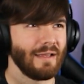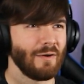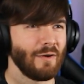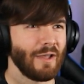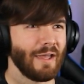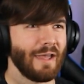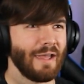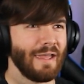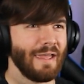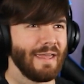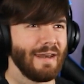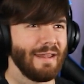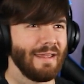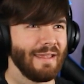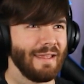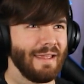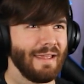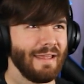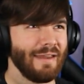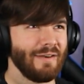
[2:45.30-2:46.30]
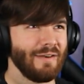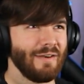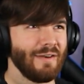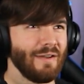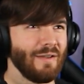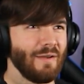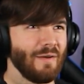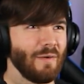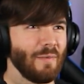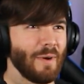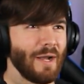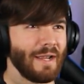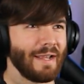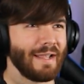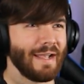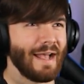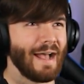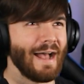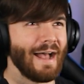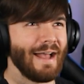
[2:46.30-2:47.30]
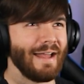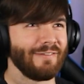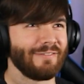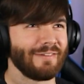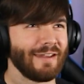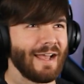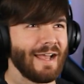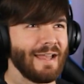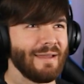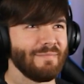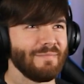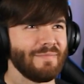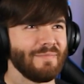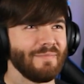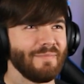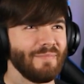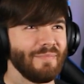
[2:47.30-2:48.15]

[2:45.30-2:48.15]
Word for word: Okay, I hit... Oh my gosh, I'm...